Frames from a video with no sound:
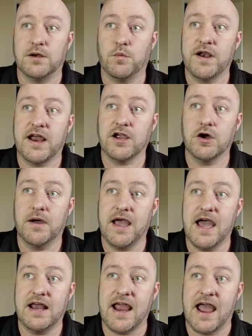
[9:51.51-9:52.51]
And when I go
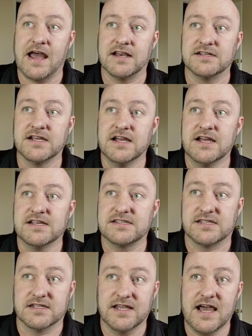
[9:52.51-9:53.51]
ahead and
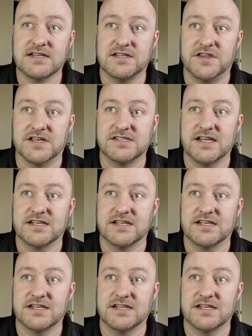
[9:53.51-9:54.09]
select this,